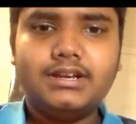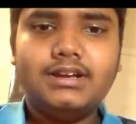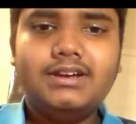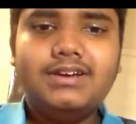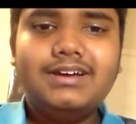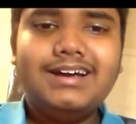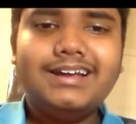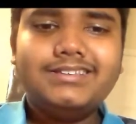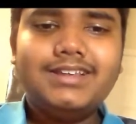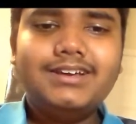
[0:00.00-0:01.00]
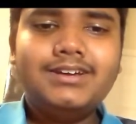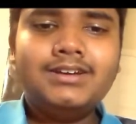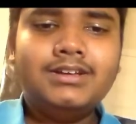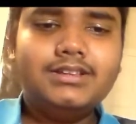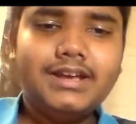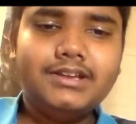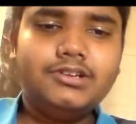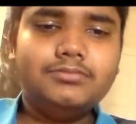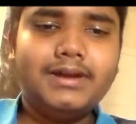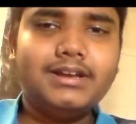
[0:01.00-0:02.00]
And I think they
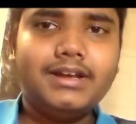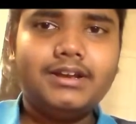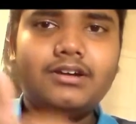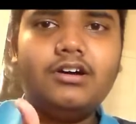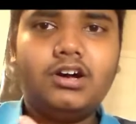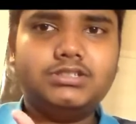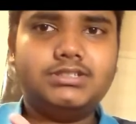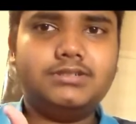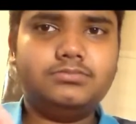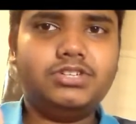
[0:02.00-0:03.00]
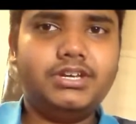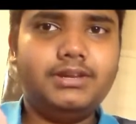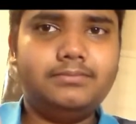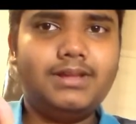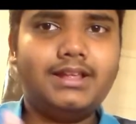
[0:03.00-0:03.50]
two make an awesome team.